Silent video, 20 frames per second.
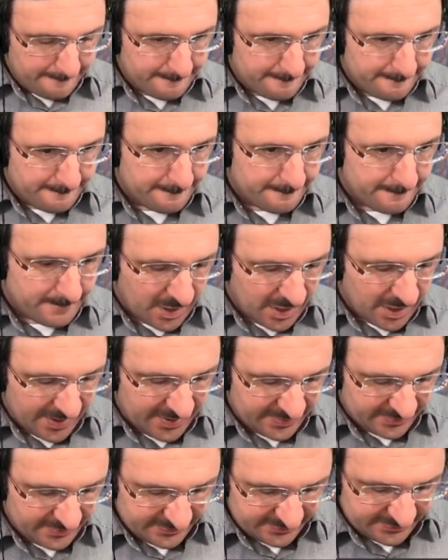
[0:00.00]

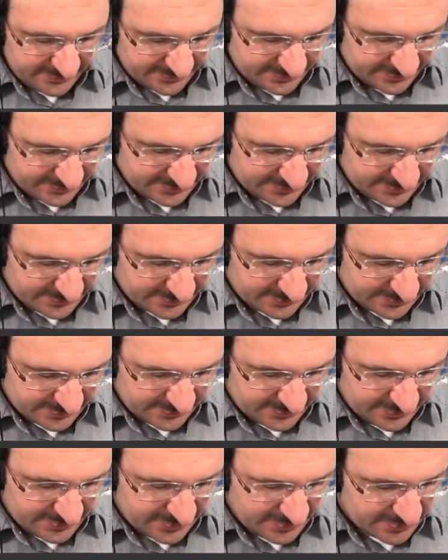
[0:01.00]
Minus
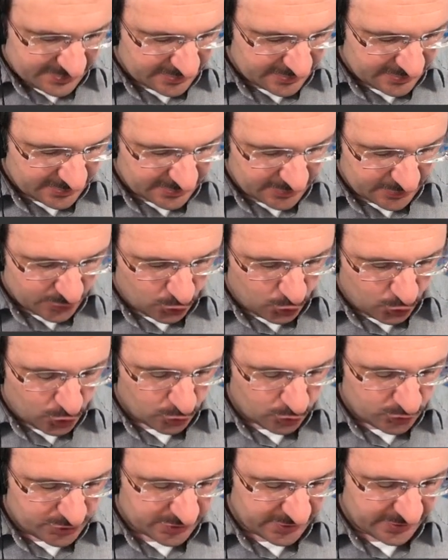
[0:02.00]
the
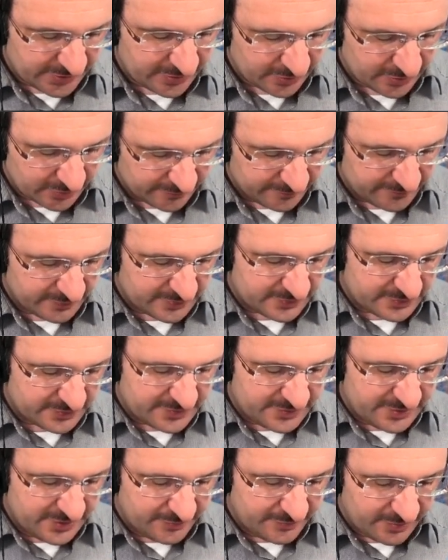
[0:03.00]
cosine of
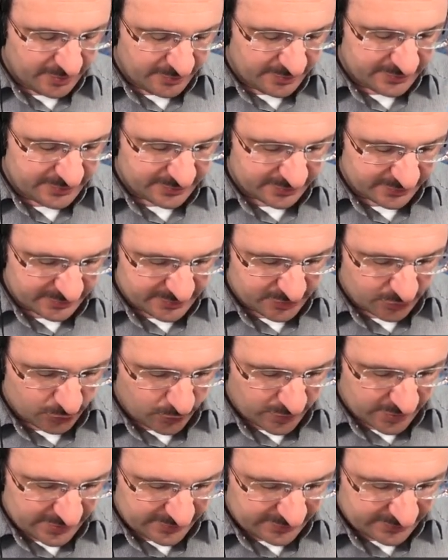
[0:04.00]
0 is also
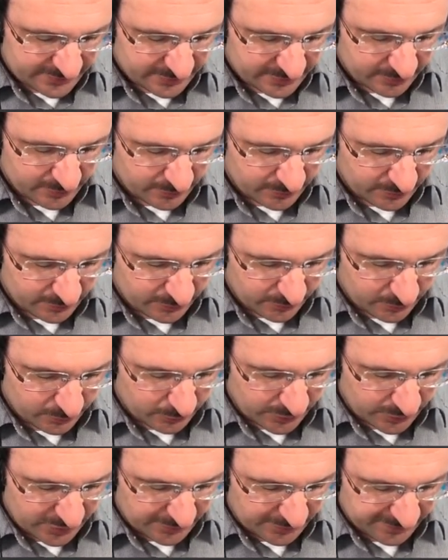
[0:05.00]
1. So
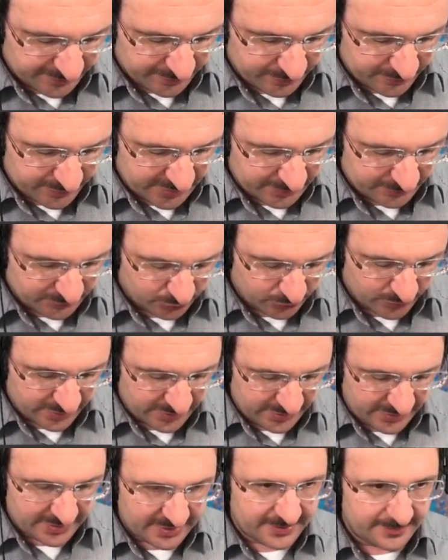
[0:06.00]
1 over 4 times 1
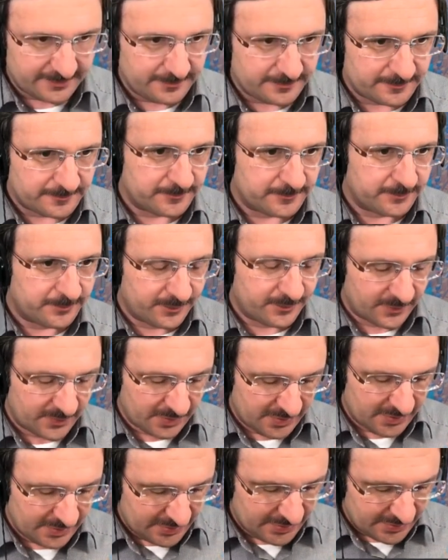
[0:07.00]
again.
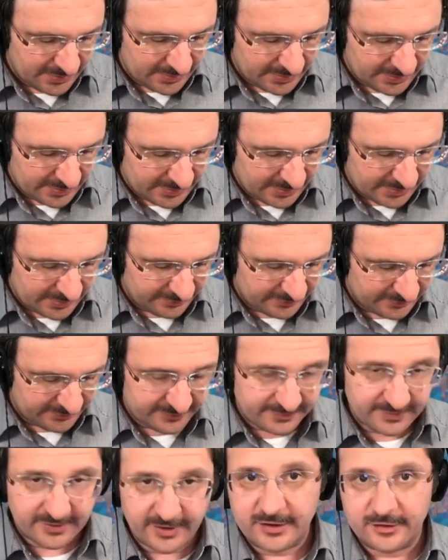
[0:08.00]
And the
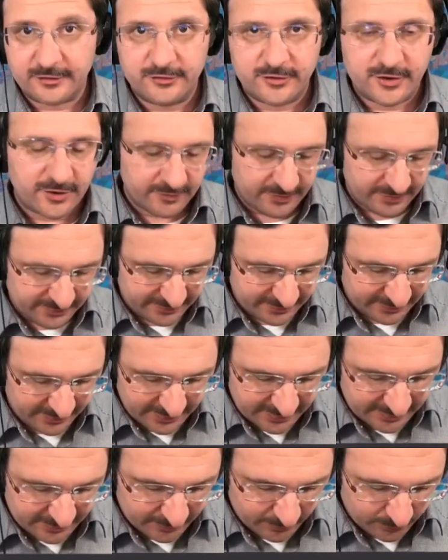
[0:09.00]
sine of 0 is
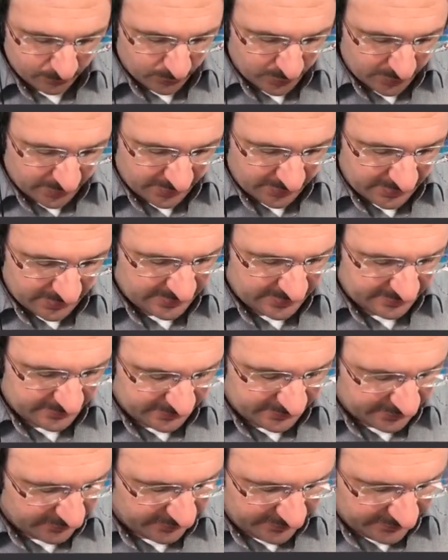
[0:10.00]
again 1,
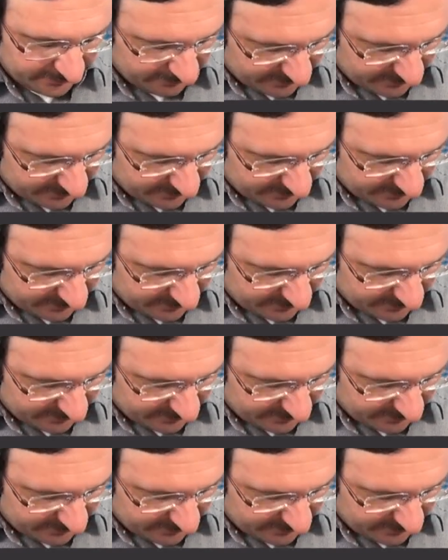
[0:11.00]
sorry.